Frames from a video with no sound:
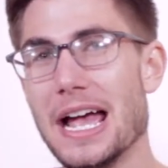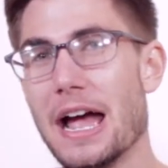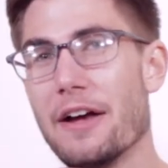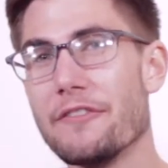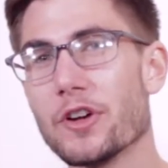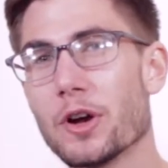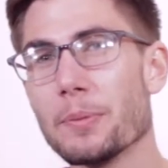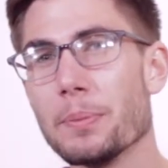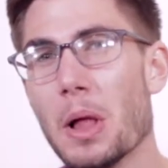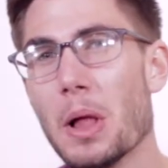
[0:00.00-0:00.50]

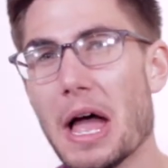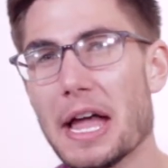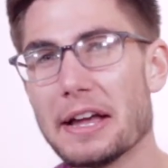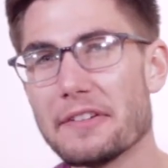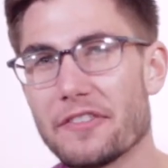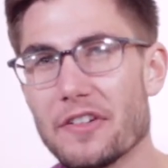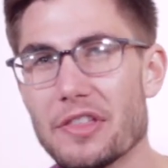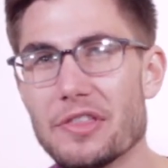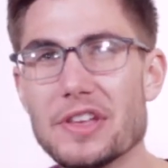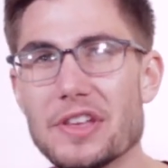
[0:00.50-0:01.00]
if you're
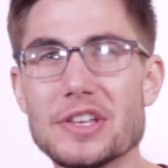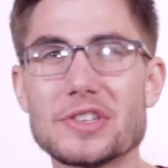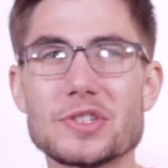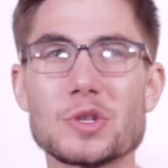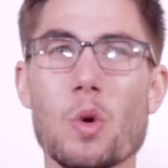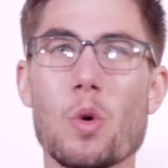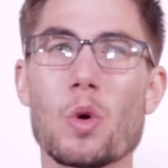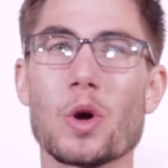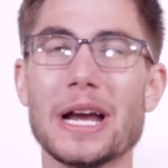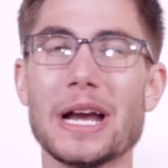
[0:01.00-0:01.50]
applying for this
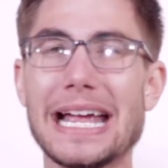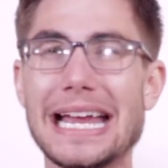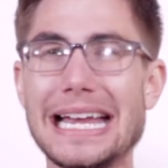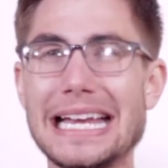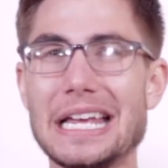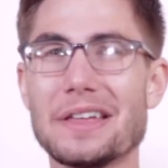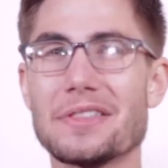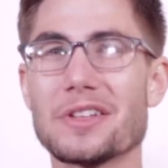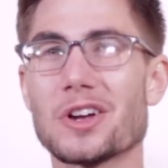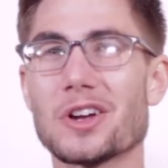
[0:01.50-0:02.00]
or
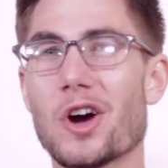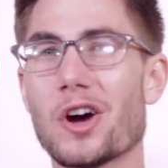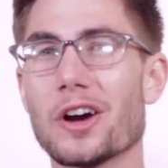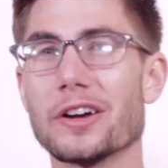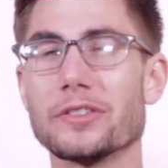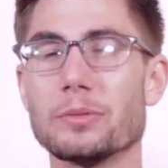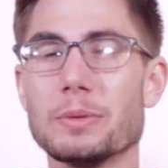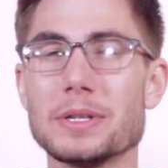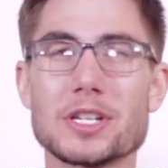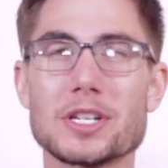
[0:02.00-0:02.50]
any of the
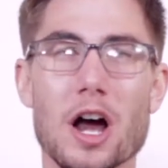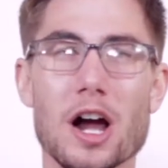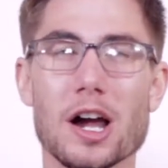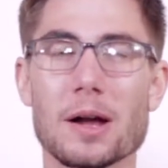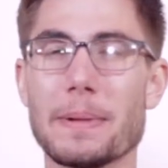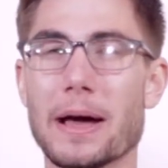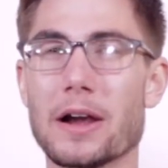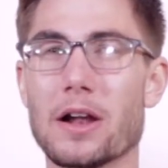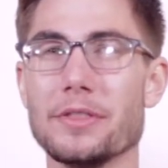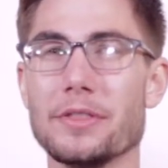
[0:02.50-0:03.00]
cards we talk
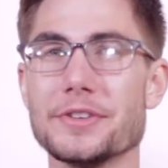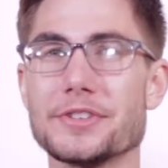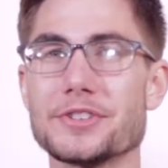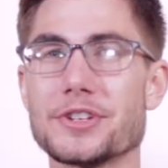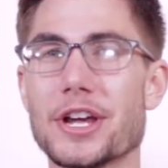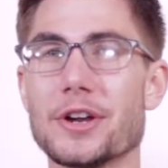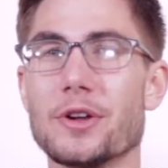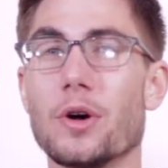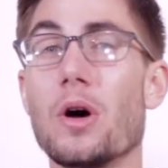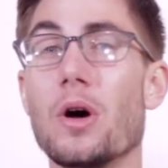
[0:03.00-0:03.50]
about on this
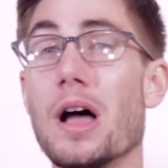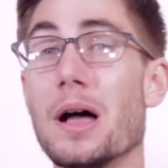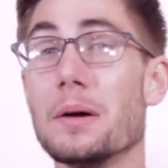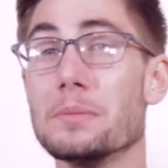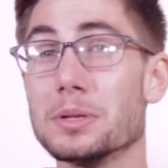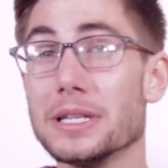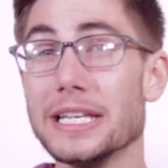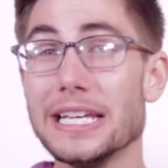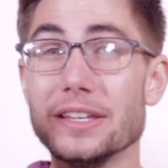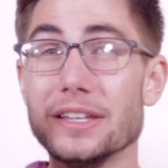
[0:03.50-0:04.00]
channel,
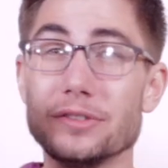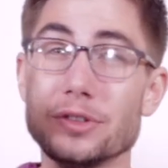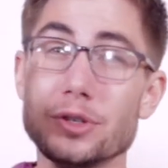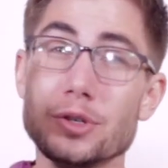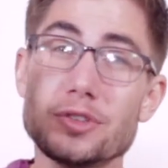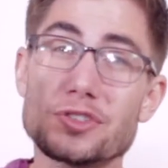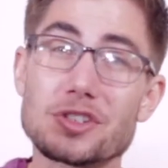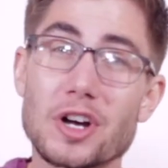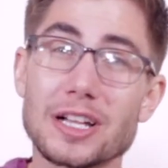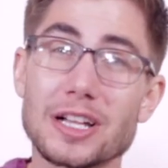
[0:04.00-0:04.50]
please
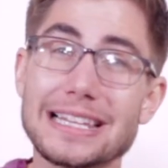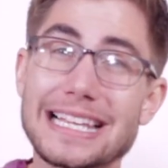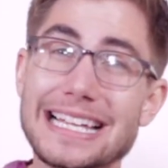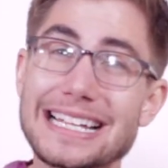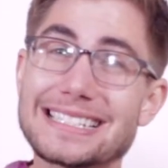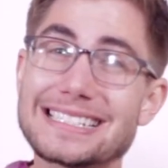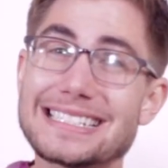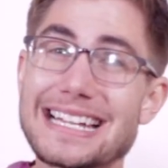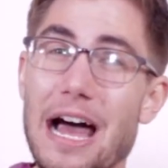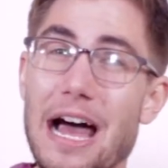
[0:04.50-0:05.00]
use our
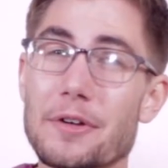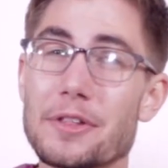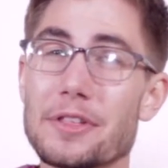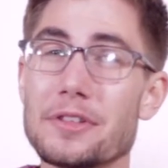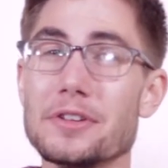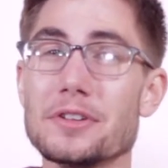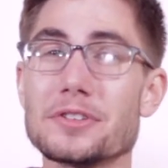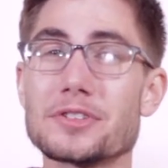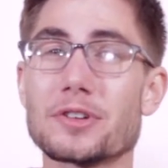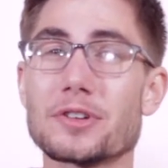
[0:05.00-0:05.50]
links down in
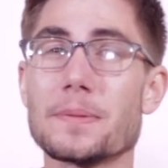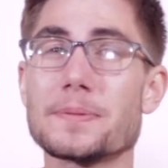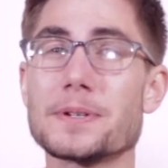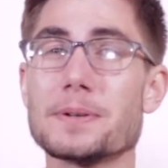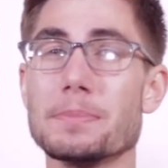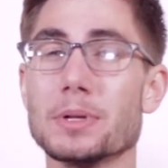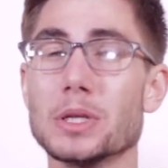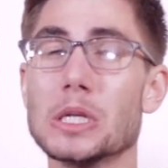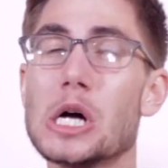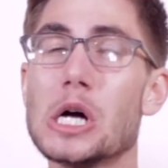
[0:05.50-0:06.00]
the
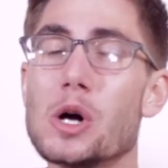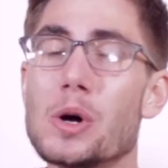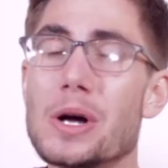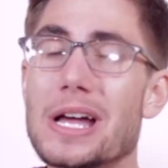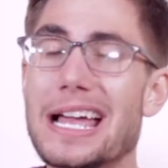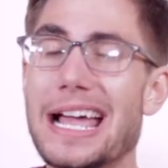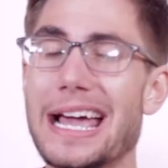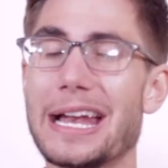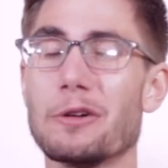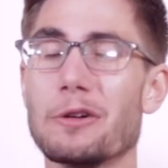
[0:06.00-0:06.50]
description below,
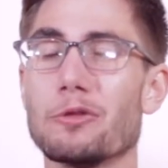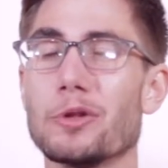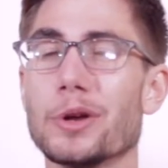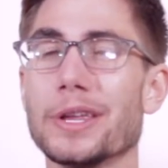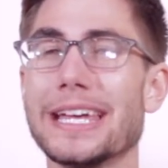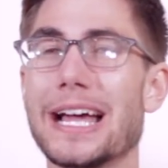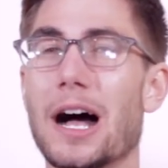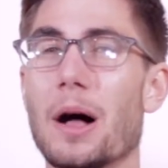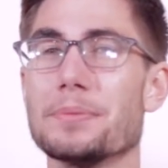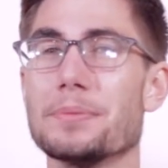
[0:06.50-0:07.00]
and it
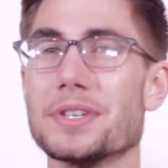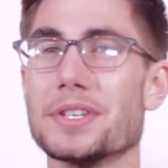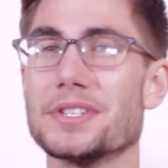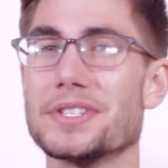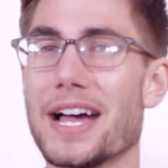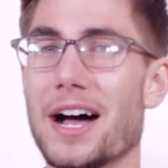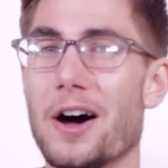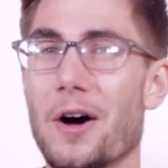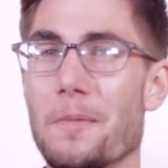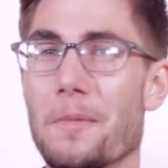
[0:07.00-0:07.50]
really helps
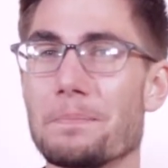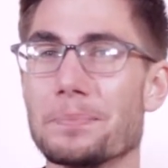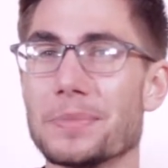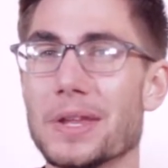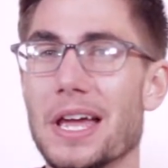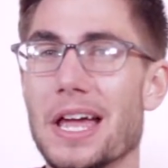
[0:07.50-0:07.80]
us out.